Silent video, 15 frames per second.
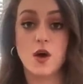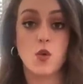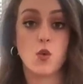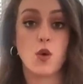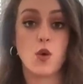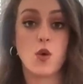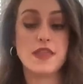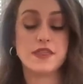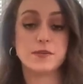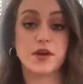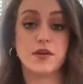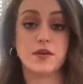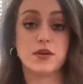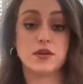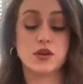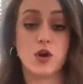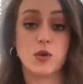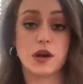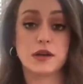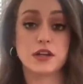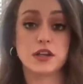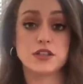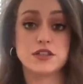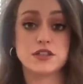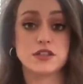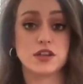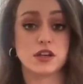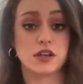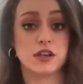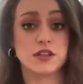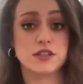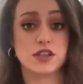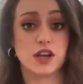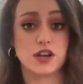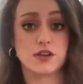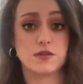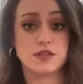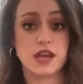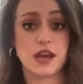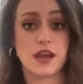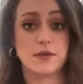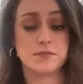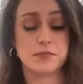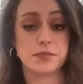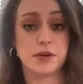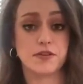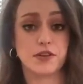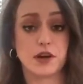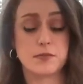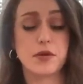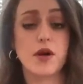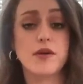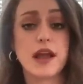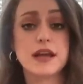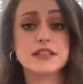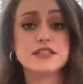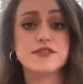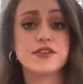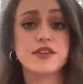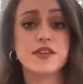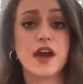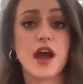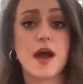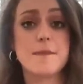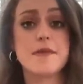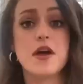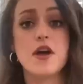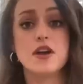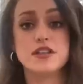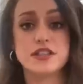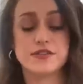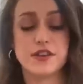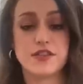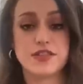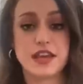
when their pro- coworkers are going to start using preferred pronouns for them, different